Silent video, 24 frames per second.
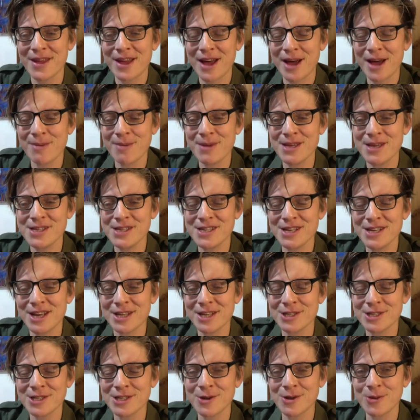Happy
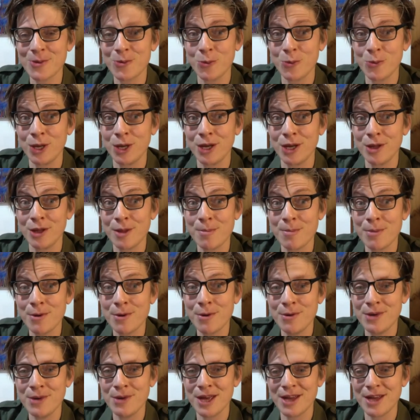International Winnie the Pooh
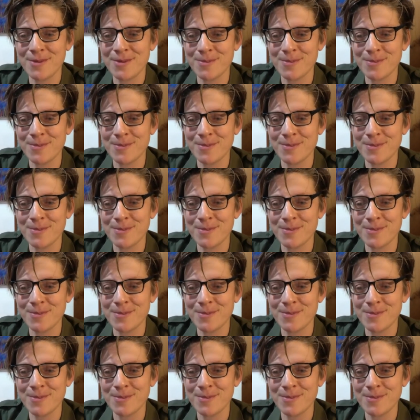Day.